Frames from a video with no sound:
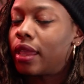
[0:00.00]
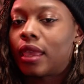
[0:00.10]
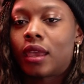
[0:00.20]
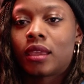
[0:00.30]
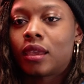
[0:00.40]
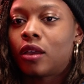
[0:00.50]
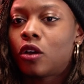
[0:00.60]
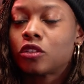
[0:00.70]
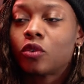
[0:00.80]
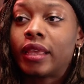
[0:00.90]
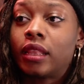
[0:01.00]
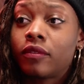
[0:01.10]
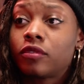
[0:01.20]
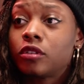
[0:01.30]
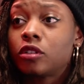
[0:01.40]
I can't. Yeah. yeah. Also, I
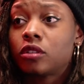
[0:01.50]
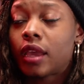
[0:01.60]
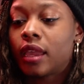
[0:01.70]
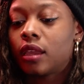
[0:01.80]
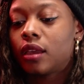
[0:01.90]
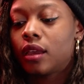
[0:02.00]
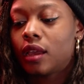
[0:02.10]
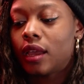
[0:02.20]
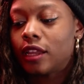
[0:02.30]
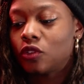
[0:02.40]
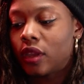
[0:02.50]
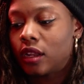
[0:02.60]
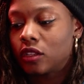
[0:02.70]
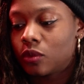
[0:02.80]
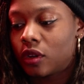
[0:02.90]
love to just I I try
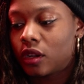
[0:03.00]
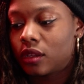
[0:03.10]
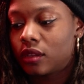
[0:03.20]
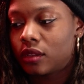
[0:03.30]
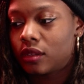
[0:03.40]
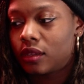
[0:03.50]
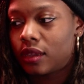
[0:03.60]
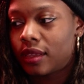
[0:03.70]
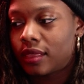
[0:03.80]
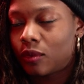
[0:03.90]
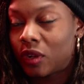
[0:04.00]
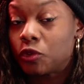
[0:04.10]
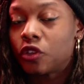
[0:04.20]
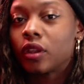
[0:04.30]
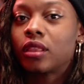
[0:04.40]
to work in when
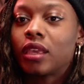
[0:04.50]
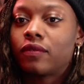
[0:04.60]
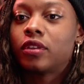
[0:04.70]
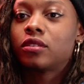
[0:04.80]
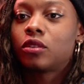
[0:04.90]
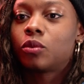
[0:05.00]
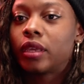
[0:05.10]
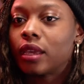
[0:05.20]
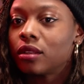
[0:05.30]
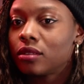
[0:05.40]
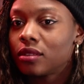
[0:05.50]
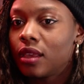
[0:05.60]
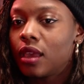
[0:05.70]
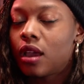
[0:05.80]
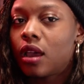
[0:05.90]
I'm shooting in the evenings and the weekends,
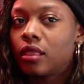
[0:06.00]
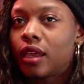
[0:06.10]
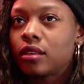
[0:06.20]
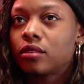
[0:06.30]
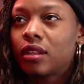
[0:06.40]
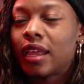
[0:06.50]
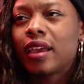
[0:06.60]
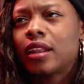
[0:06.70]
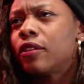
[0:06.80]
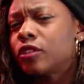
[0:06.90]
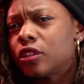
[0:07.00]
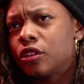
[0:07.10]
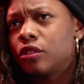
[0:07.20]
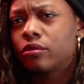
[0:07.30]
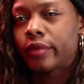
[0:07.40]
yeah. unless and I and
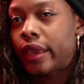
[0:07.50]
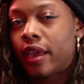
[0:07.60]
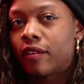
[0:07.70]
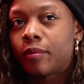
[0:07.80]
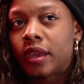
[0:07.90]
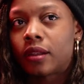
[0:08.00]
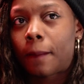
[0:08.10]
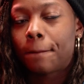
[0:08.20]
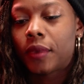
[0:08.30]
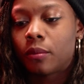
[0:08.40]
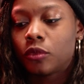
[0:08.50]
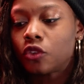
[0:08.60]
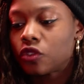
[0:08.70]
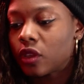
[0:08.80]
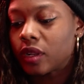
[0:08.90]
obviously I have, but um,
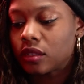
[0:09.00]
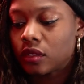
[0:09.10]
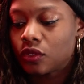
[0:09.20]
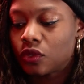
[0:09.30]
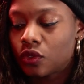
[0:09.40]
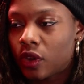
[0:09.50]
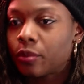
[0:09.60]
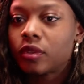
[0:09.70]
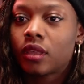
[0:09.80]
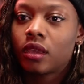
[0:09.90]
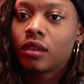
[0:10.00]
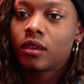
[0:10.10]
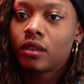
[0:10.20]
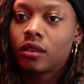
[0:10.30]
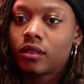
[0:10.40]
usually when it's a script
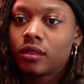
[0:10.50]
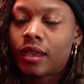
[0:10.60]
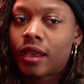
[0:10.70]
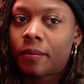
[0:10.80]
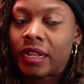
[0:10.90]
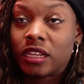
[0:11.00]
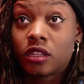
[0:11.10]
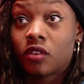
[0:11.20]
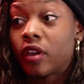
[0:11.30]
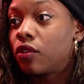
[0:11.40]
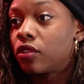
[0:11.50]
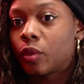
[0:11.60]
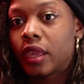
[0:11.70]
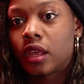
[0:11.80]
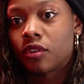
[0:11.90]
thing, um, when I need to like write over
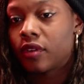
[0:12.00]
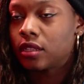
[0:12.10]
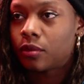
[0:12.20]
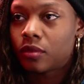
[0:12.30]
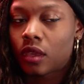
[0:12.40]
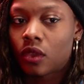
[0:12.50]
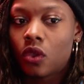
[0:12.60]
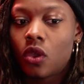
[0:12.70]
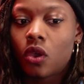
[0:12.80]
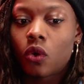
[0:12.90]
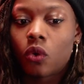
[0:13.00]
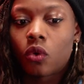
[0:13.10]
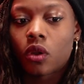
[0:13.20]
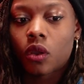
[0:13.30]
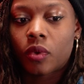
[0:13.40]
the weekend, rewrite something,
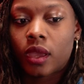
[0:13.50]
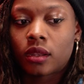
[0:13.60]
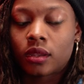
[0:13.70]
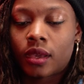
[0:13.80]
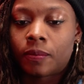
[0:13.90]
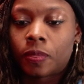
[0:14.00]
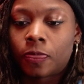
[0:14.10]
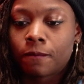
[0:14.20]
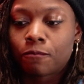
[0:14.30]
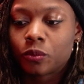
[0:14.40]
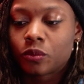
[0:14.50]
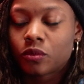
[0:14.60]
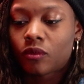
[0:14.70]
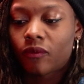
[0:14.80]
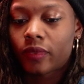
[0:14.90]
or when um,
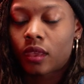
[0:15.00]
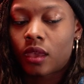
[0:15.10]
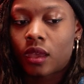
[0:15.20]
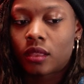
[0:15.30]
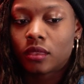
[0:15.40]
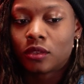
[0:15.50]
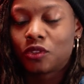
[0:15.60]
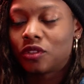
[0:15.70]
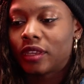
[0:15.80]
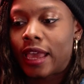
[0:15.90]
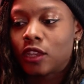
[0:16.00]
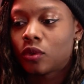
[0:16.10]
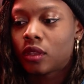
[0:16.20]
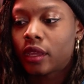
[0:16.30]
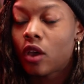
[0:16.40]
uh, it's just a
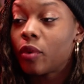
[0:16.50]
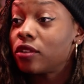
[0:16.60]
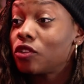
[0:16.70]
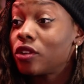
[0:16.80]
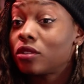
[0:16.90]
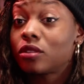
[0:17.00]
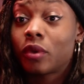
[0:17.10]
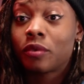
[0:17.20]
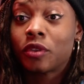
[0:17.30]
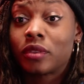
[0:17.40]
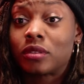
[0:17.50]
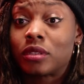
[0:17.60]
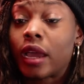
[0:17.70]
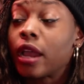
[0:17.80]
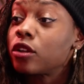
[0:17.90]
casual like, oh, we have to change the way we're doing this
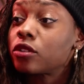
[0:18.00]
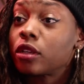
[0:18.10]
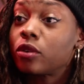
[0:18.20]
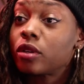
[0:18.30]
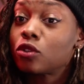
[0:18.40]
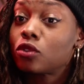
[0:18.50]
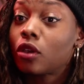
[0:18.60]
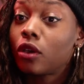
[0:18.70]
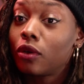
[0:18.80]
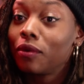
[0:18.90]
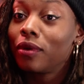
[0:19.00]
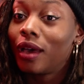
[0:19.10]
entire sequence, so